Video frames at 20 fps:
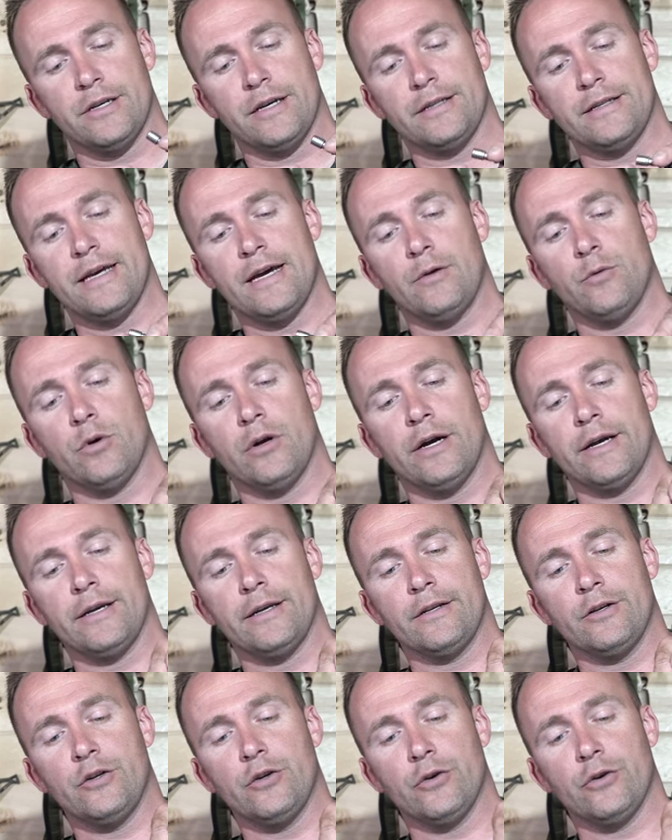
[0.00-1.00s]
like that where I
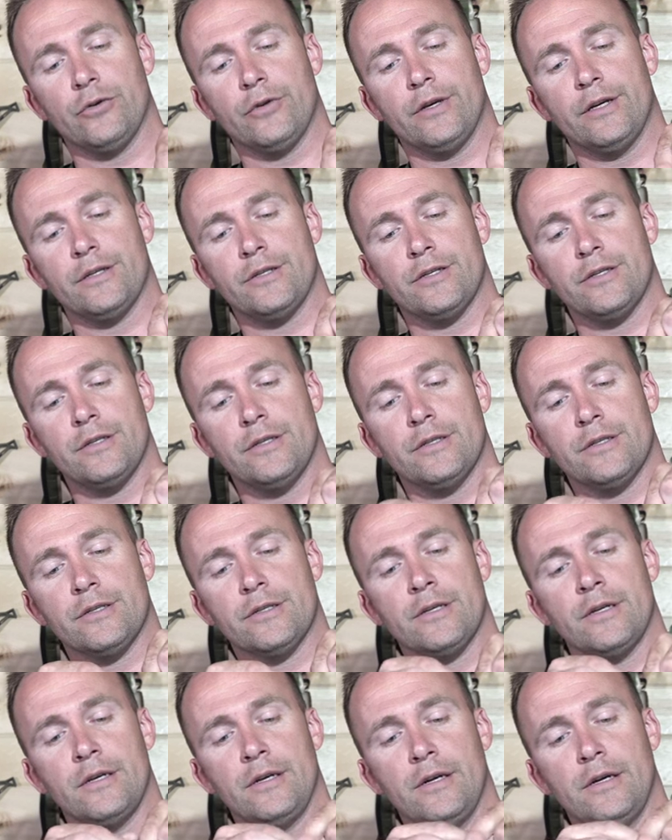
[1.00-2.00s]
can girth hitch
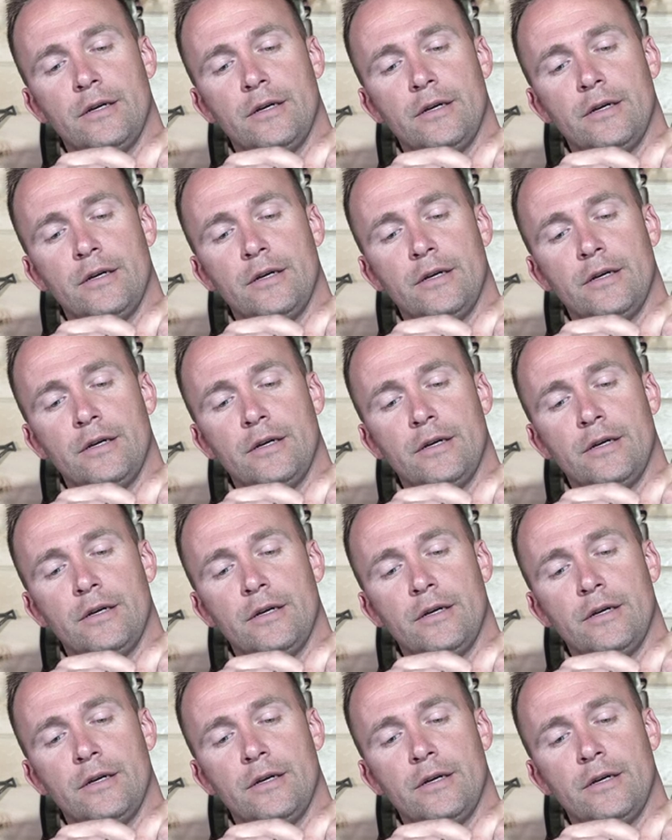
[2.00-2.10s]
this.